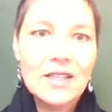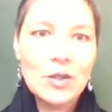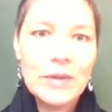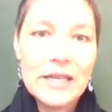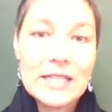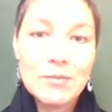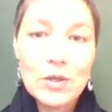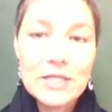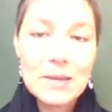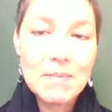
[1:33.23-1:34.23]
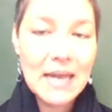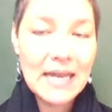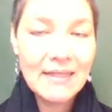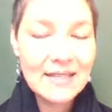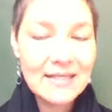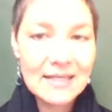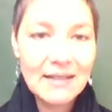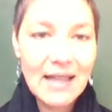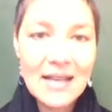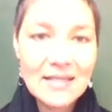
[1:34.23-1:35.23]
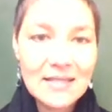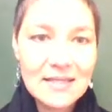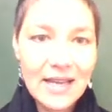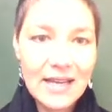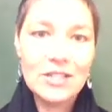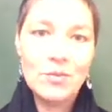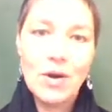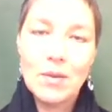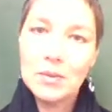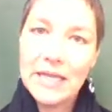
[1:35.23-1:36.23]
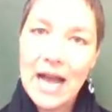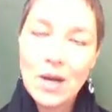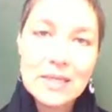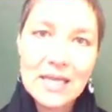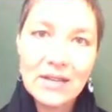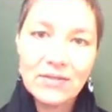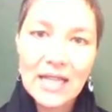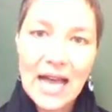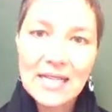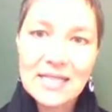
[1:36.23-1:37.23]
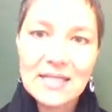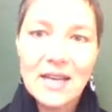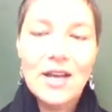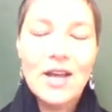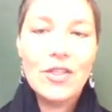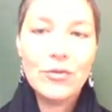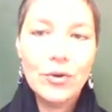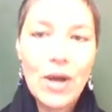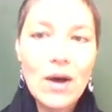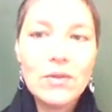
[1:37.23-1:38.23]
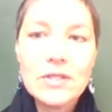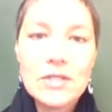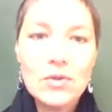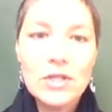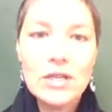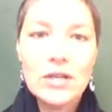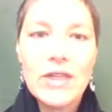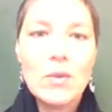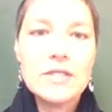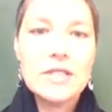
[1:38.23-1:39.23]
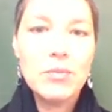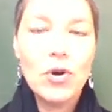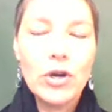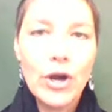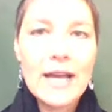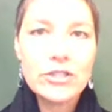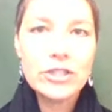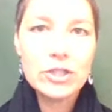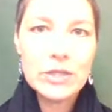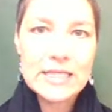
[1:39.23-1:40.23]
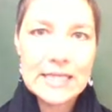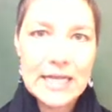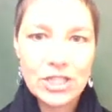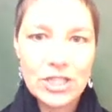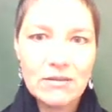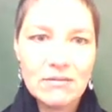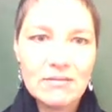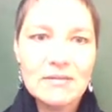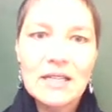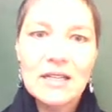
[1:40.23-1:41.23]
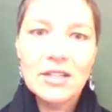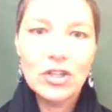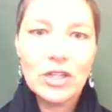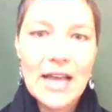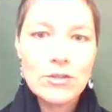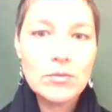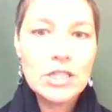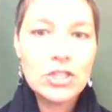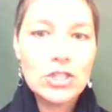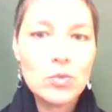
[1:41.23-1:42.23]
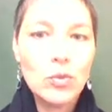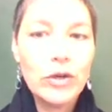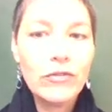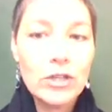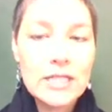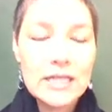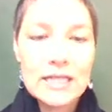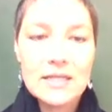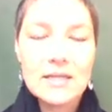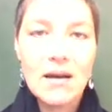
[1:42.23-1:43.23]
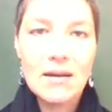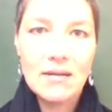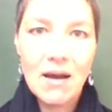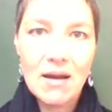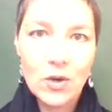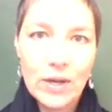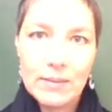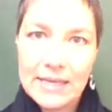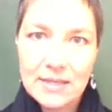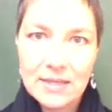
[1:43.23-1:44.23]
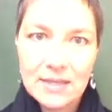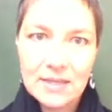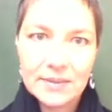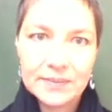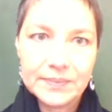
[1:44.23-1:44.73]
You'll be exposed to many things in class and probably outside of class throughout the school year that will support your iSearch presentation. Your classroom teachers will refer to these on an ongoing basis.